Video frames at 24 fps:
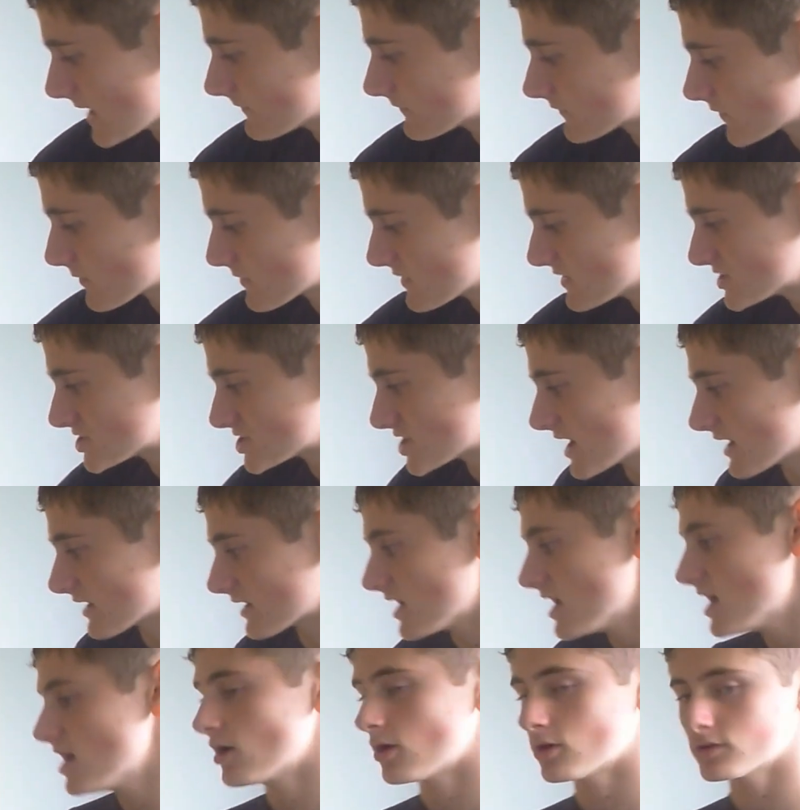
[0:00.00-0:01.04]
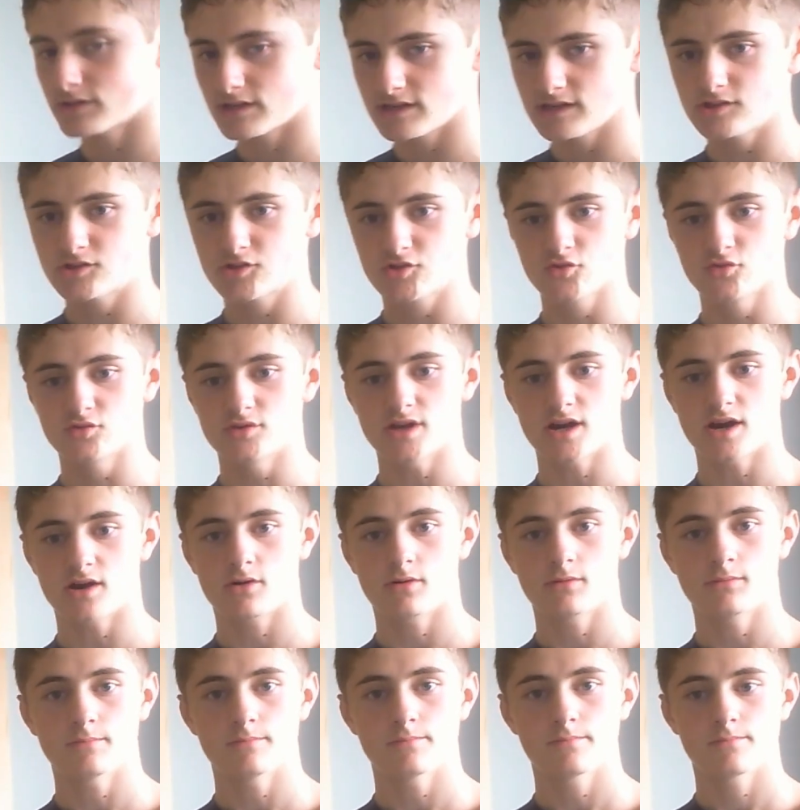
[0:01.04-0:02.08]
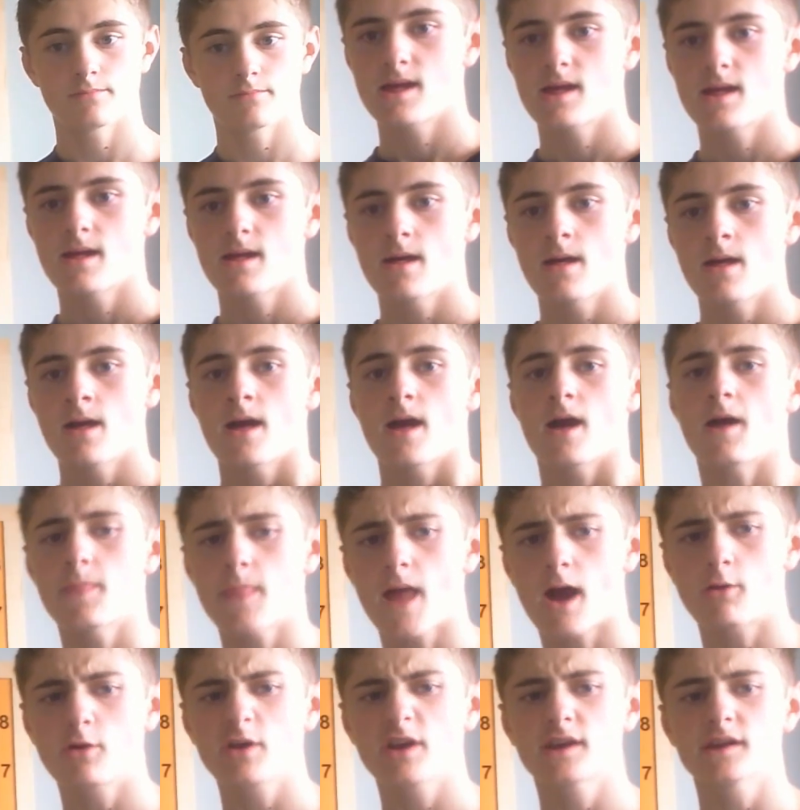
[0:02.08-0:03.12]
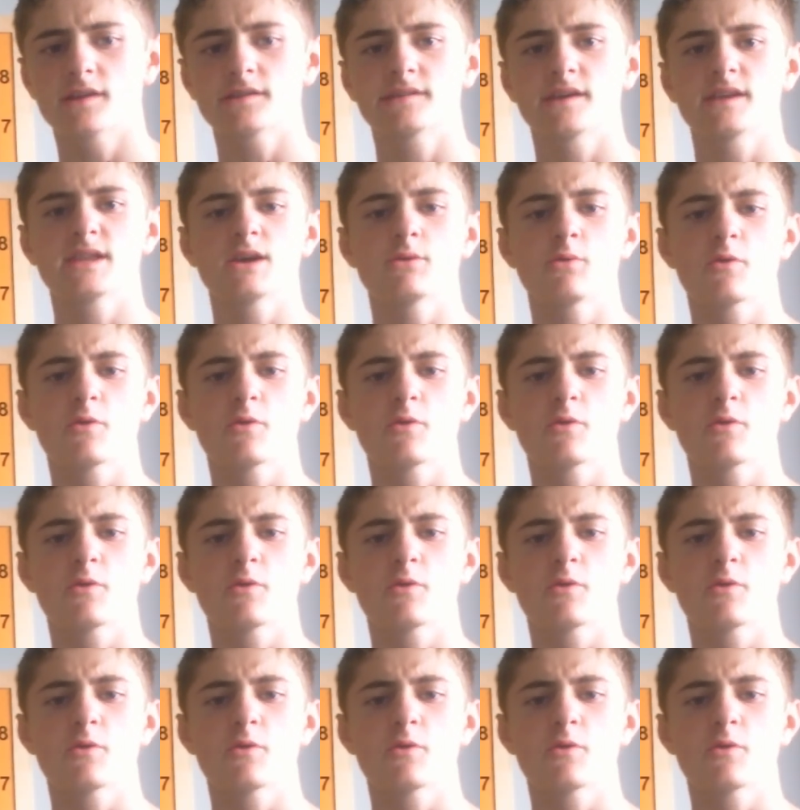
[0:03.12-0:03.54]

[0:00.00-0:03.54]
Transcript: from the check on e2 now. And now we continue with